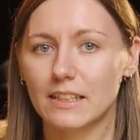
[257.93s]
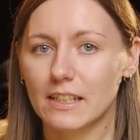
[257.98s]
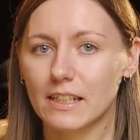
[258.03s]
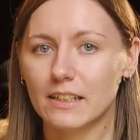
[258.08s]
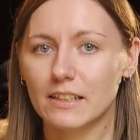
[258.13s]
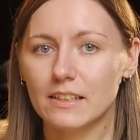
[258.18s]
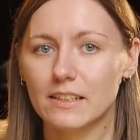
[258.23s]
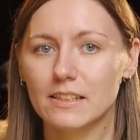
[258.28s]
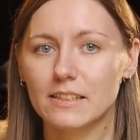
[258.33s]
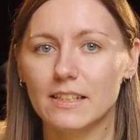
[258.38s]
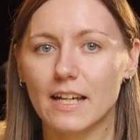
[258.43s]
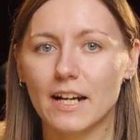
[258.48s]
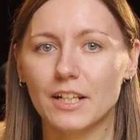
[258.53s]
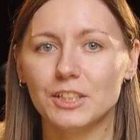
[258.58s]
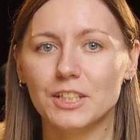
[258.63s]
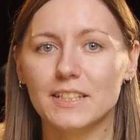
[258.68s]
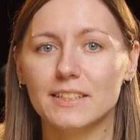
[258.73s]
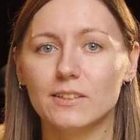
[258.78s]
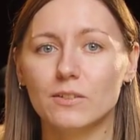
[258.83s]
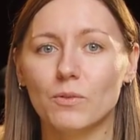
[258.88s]
Screen readers
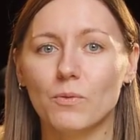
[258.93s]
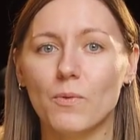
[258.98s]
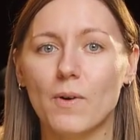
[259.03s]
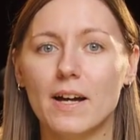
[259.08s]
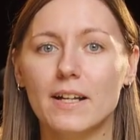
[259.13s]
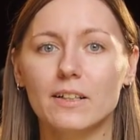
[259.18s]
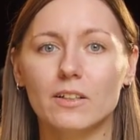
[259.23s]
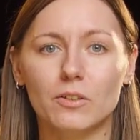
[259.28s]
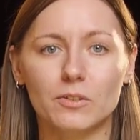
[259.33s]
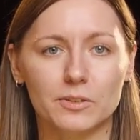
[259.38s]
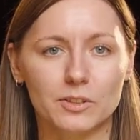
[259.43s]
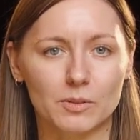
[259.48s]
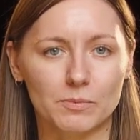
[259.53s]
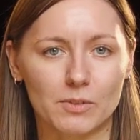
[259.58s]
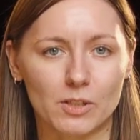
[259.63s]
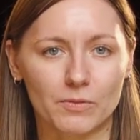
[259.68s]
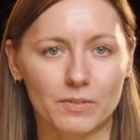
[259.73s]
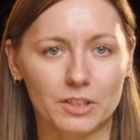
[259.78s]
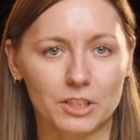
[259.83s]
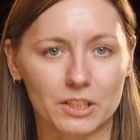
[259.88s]
are just one
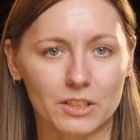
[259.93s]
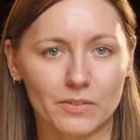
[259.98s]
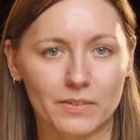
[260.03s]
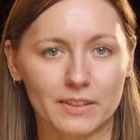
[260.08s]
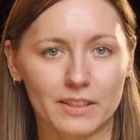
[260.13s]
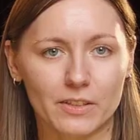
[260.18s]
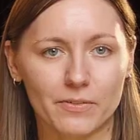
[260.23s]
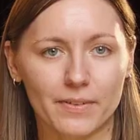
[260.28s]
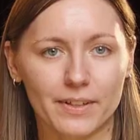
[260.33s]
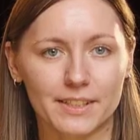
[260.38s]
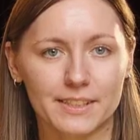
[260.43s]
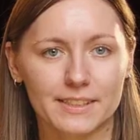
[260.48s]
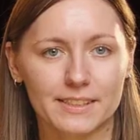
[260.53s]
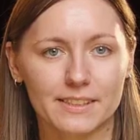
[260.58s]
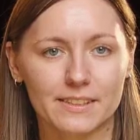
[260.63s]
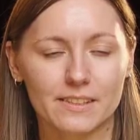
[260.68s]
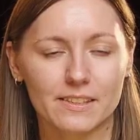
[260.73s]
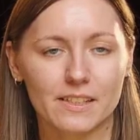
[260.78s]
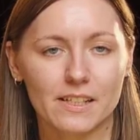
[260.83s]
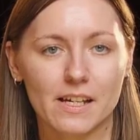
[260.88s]
consumer of the shadow
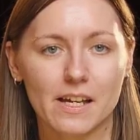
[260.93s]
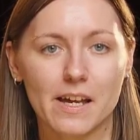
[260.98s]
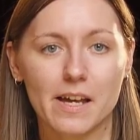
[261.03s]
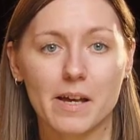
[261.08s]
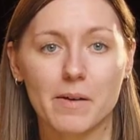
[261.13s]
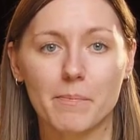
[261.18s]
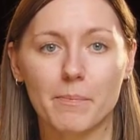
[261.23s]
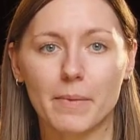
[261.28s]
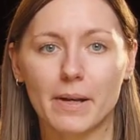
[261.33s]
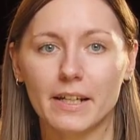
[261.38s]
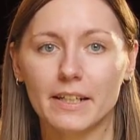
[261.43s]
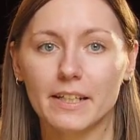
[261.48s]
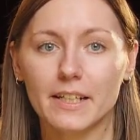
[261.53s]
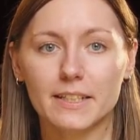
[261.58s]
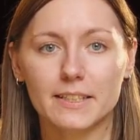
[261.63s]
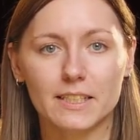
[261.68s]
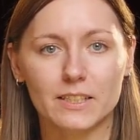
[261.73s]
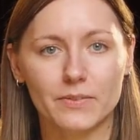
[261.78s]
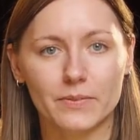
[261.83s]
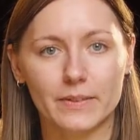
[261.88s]
interface.
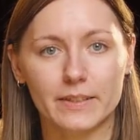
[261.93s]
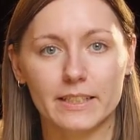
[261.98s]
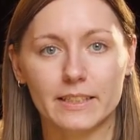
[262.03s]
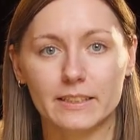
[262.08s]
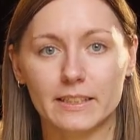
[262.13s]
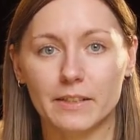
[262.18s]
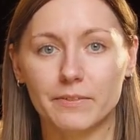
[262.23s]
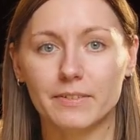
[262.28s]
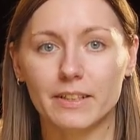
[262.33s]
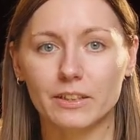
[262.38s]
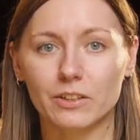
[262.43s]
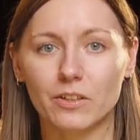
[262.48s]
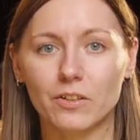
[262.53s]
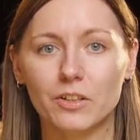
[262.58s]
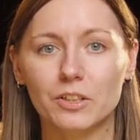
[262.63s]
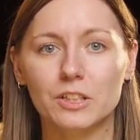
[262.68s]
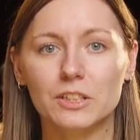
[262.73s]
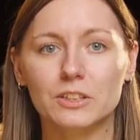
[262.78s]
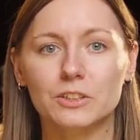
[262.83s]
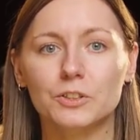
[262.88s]
Many assistive
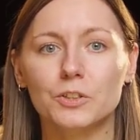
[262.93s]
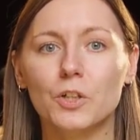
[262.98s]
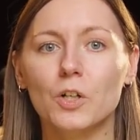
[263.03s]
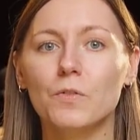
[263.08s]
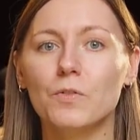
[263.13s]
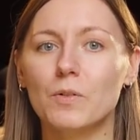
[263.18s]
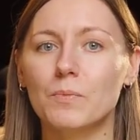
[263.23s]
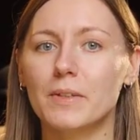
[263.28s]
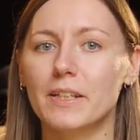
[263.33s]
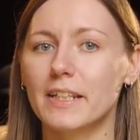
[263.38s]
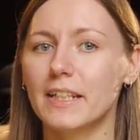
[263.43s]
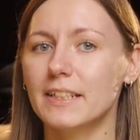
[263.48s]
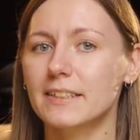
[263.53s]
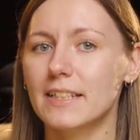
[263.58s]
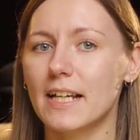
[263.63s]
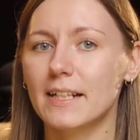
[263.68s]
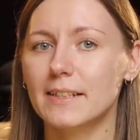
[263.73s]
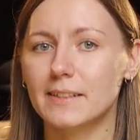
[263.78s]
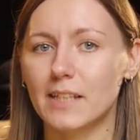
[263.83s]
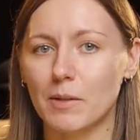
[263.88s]
technologies draw from the
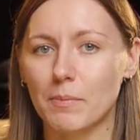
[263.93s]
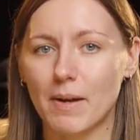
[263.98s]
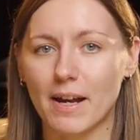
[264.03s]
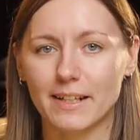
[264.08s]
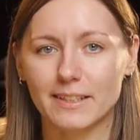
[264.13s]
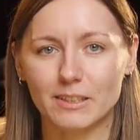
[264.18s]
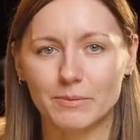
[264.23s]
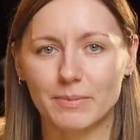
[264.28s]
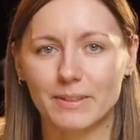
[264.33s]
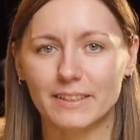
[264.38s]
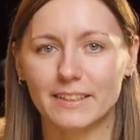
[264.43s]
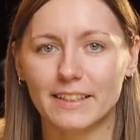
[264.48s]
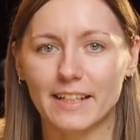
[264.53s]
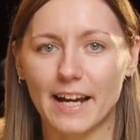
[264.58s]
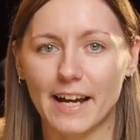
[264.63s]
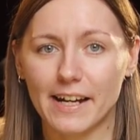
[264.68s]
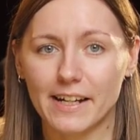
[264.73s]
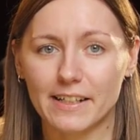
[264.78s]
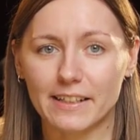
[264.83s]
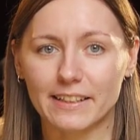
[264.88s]
exact same accessibility
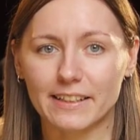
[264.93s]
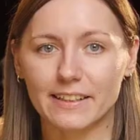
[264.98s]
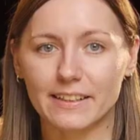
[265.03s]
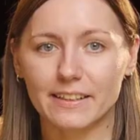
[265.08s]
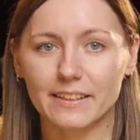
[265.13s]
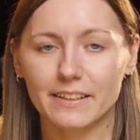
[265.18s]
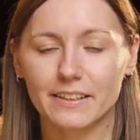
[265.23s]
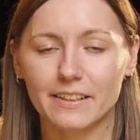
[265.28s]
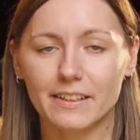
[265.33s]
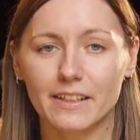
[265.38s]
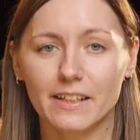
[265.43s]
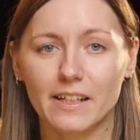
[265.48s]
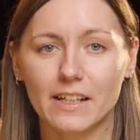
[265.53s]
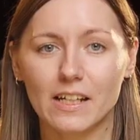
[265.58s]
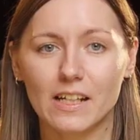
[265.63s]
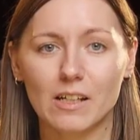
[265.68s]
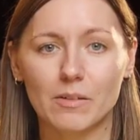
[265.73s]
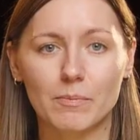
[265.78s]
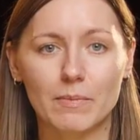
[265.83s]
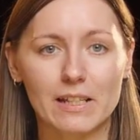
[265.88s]
hierarchy.
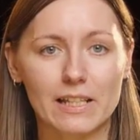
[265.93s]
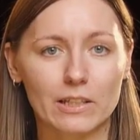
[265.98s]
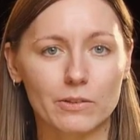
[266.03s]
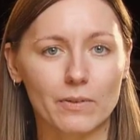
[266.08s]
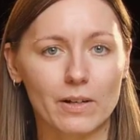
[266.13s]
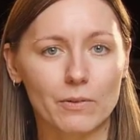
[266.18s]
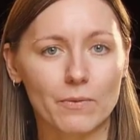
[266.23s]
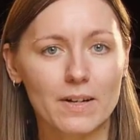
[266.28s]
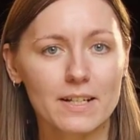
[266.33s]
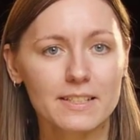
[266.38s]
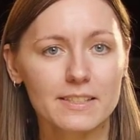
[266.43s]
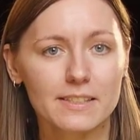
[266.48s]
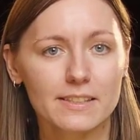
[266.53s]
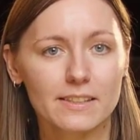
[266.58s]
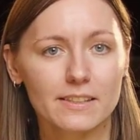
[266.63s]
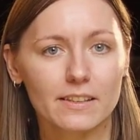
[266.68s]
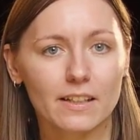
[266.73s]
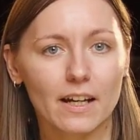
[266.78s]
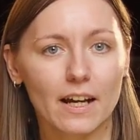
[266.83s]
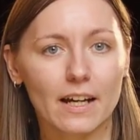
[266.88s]
Build it well
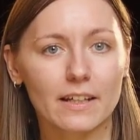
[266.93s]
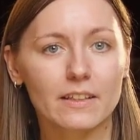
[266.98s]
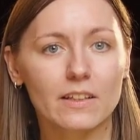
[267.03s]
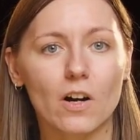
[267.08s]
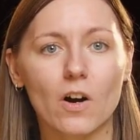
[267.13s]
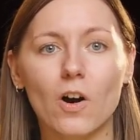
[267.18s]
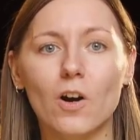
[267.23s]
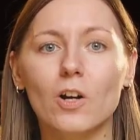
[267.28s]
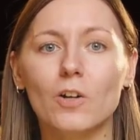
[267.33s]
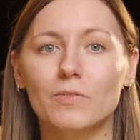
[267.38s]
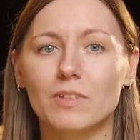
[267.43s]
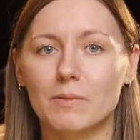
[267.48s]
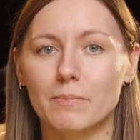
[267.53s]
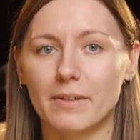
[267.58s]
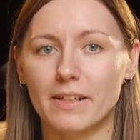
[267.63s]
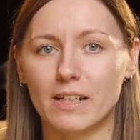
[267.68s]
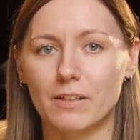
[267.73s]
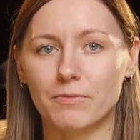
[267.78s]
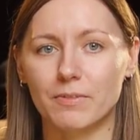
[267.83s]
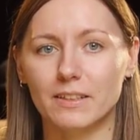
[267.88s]
once, and all of
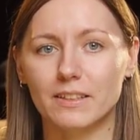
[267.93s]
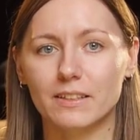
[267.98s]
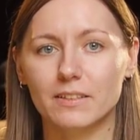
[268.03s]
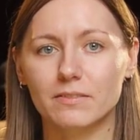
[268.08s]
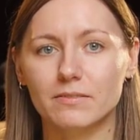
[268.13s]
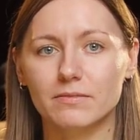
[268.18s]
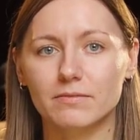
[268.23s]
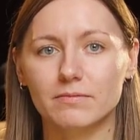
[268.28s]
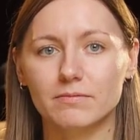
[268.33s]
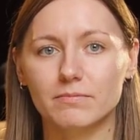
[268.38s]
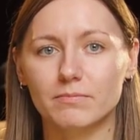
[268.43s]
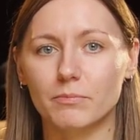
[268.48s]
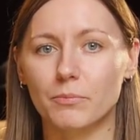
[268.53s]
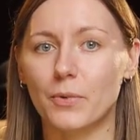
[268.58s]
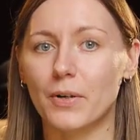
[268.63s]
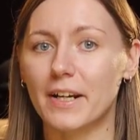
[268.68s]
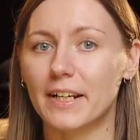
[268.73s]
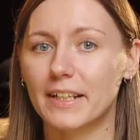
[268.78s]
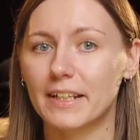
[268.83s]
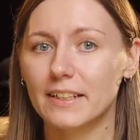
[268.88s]
them benefit.
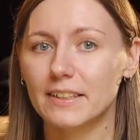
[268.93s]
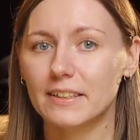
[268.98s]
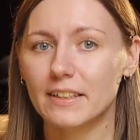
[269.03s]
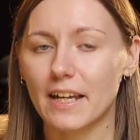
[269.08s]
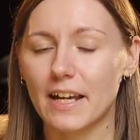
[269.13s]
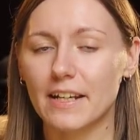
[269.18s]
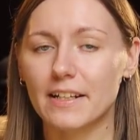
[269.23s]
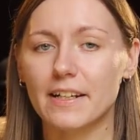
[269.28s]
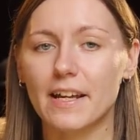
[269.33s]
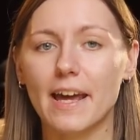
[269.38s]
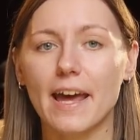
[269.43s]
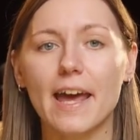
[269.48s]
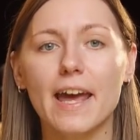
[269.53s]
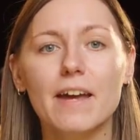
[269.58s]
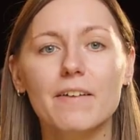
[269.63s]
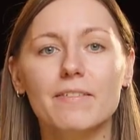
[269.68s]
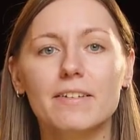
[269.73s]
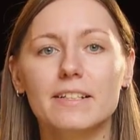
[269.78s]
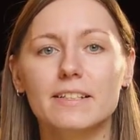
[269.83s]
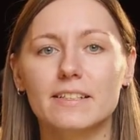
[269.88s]
Break it, and
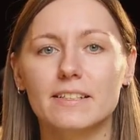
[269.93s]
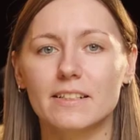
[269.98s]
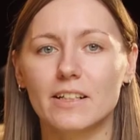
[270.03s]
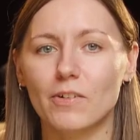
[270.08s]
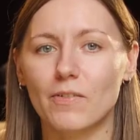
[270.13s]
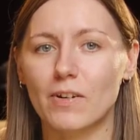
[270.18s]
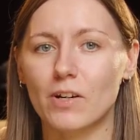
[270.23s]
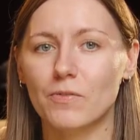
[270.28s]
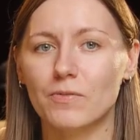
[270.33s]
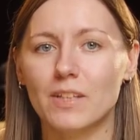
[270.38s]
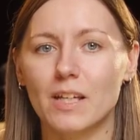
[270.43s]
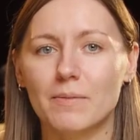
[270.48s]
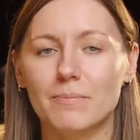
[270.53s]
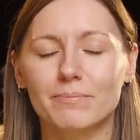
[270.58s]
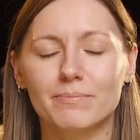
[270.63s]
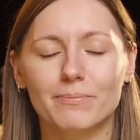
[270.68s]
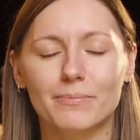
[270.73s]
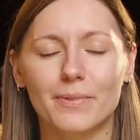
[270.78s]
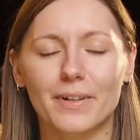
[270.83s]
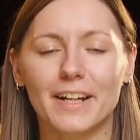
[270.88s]
every single one of
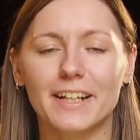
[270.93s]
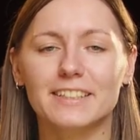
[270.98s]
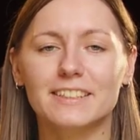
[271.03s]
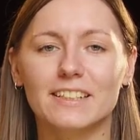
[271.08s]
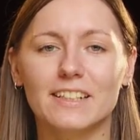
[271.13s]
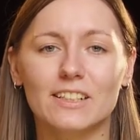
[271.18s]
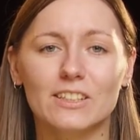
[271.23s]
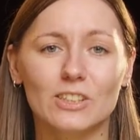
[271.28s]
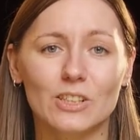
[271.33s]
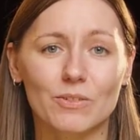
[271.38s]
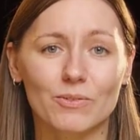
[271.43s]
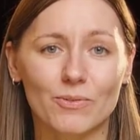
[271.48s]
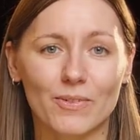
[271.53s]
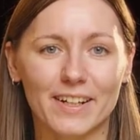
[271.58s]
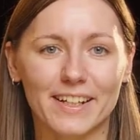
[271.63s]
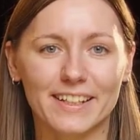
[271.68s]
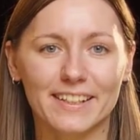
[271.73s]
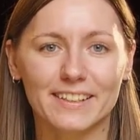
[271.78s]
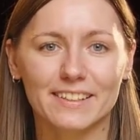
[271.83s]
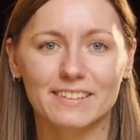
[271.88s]
them breaks in its own
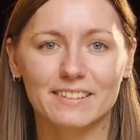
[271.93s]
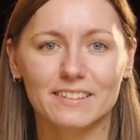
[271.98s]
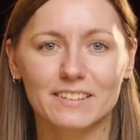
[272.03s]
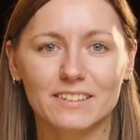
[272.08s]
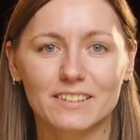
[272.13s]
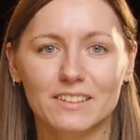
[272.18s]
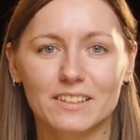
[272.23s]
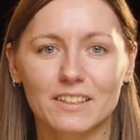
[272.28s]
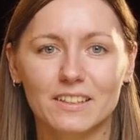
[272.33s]
way.